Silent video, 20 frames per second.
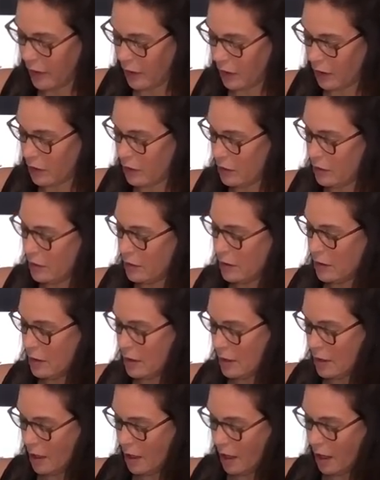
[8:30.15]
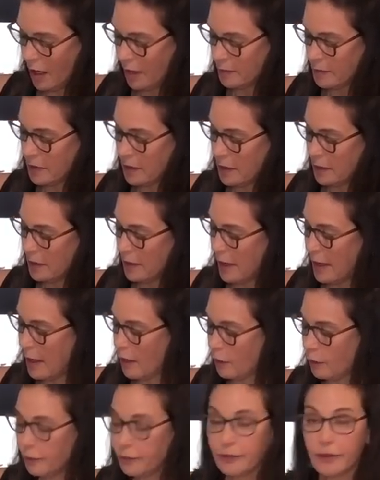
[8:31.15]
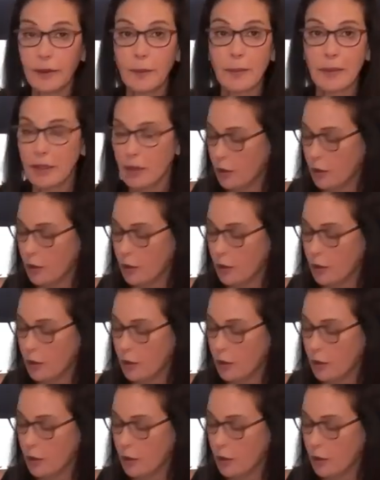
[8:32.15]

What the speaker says: there. I'm gonna now flip it